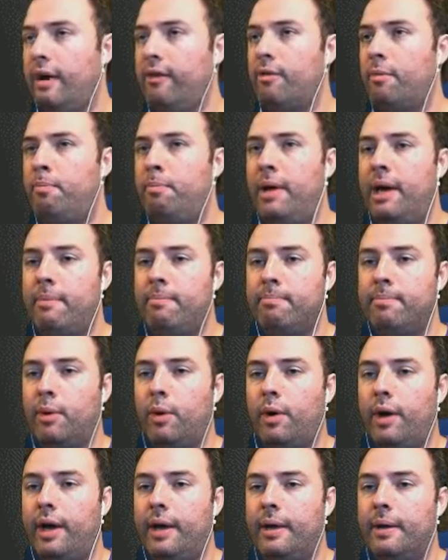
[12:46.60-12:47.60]
have a
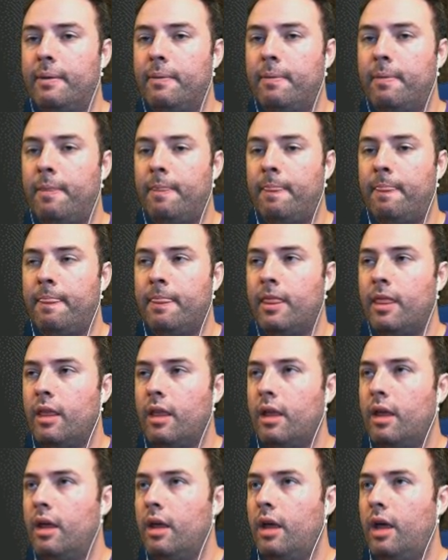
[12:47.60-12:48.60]
Pip-Boy,
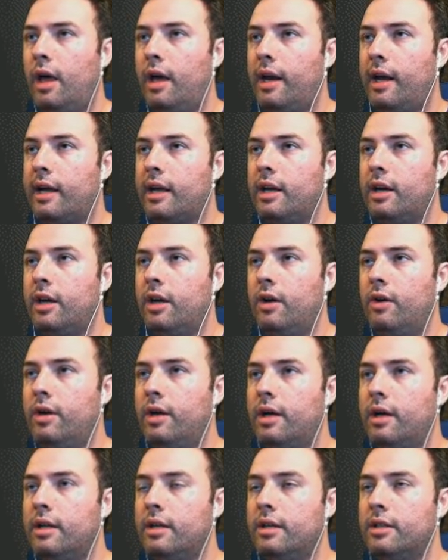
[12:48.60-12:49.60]
and I can go
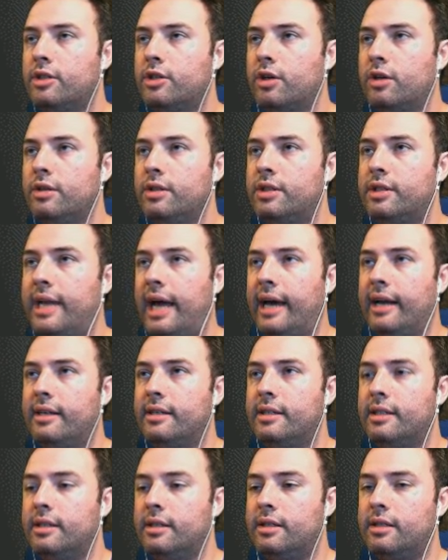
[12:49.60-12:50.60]
to certain
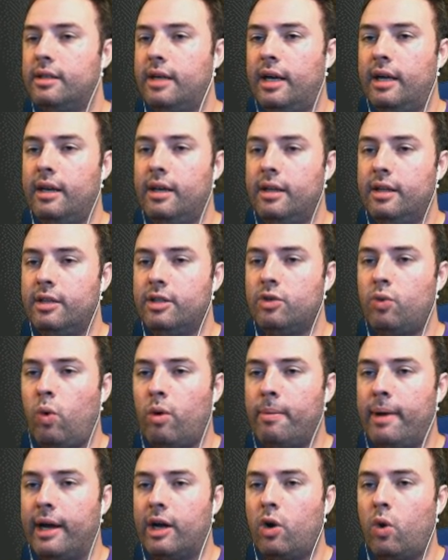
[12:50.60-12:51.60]
statuses, and this is
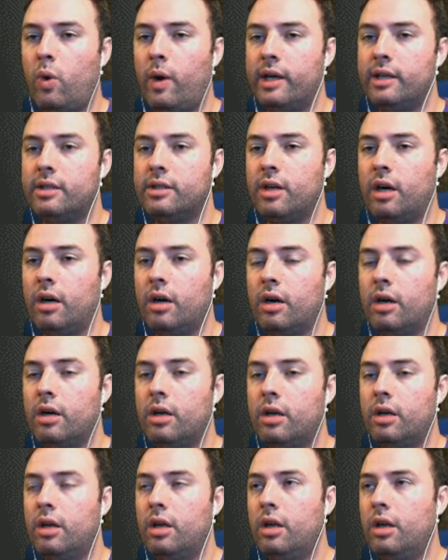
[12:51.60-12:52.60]
where my quests are.
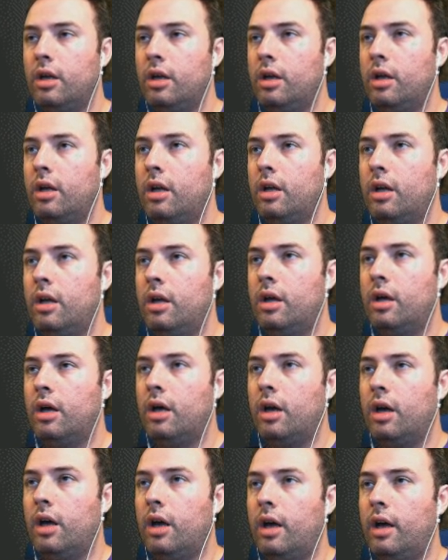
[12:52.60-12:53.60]

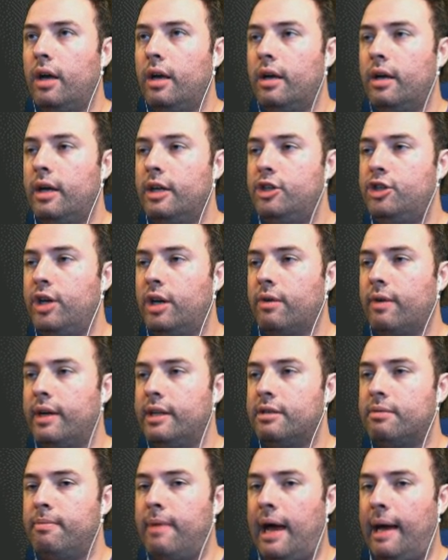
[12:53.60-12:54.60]
Uh, it
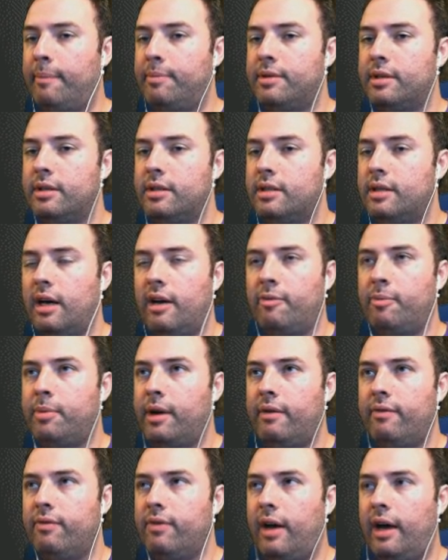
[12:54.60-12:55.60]
generates maps and stuff, but
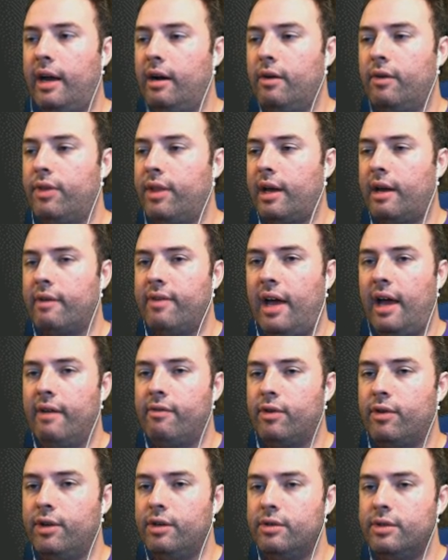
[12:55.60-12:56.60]
I've, I don't think I've
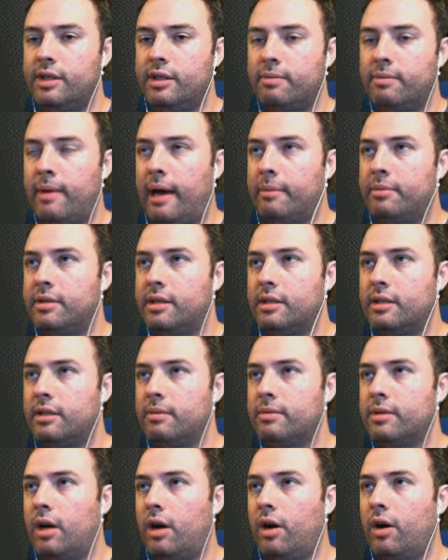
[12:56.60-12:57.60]
ever used these map
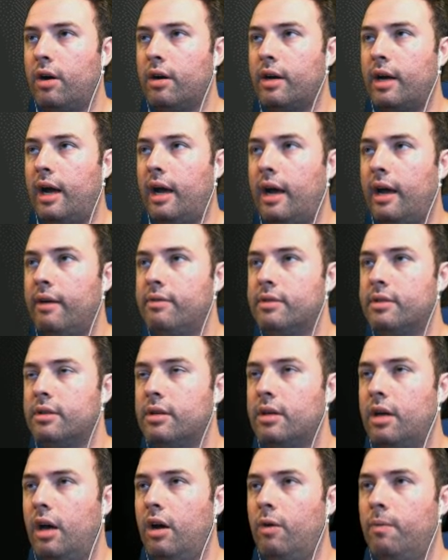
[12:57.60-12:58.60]
systems. Archives.
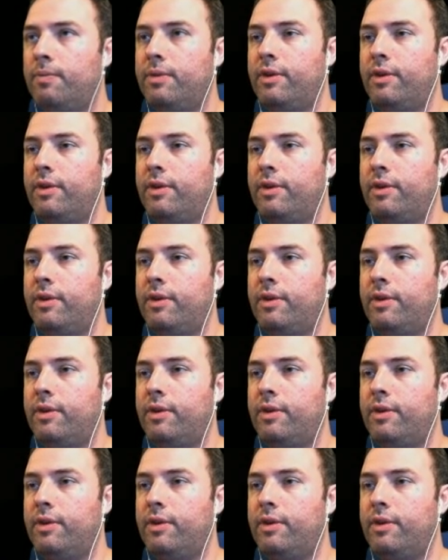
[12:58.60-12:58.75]
Oh,